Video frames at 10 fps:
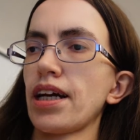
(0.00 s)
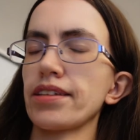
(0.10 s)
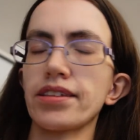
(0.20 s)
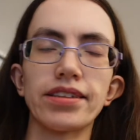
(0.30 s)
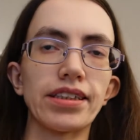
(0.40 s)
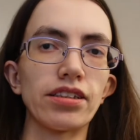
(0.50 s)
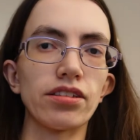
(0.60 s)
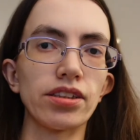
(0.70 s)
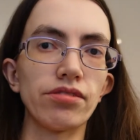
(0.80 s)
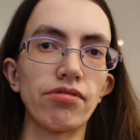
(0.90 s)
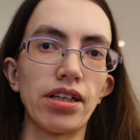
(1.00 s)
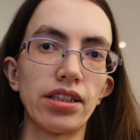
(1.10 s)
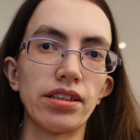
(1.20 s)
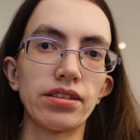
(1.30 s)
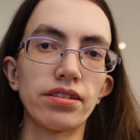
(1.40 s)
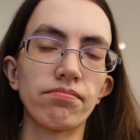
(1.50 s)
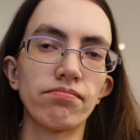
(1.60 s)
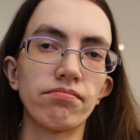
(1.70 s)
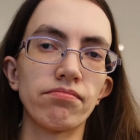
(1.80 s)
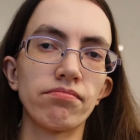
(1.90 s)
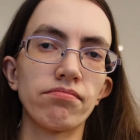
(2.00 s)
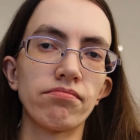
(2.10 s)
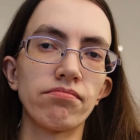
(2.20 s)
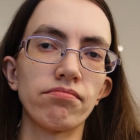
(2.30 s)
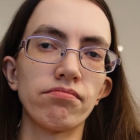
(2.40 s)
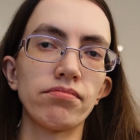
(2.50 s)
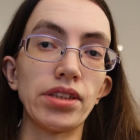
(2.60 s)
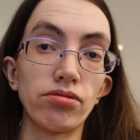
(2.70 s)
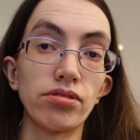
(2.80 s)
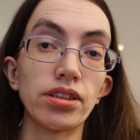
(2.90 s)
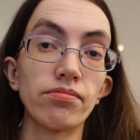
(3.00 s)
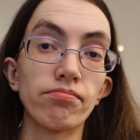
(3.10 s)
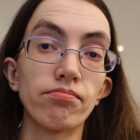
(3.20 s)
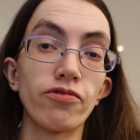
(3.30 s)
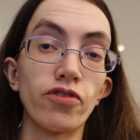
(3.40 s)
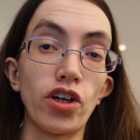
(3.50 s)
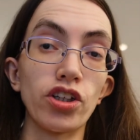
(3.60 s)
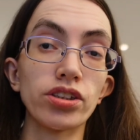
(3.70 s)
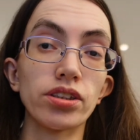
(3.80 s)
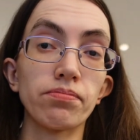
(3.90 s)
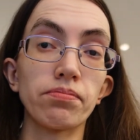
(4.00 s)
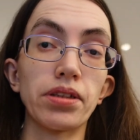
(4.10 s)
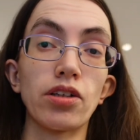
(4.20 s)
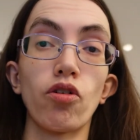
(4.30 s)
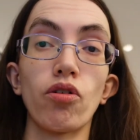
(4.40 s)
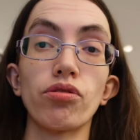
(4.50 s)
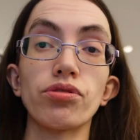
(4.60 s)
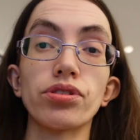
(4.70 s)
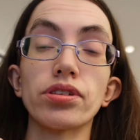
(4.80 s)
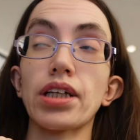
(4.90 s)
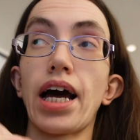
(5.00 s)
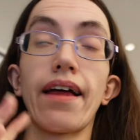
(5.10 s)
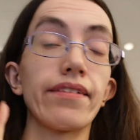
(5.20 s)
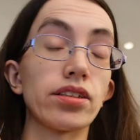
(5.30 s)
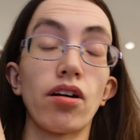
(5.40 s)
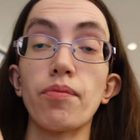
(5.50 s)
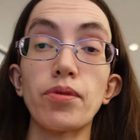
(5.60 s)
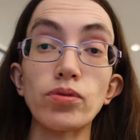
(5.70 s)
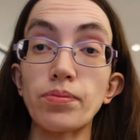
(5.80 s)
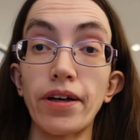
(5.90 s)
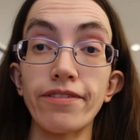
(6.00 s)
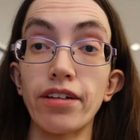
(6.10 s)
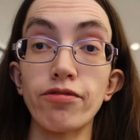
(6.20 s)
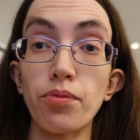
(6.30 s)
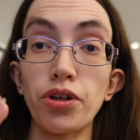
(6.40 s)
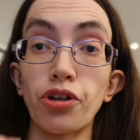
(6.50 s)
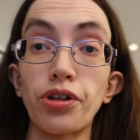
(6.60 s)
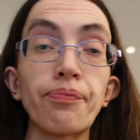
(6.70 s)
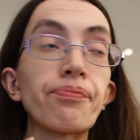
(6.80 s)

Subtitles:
As I said, I read Misery first because at the time it was my favourite book,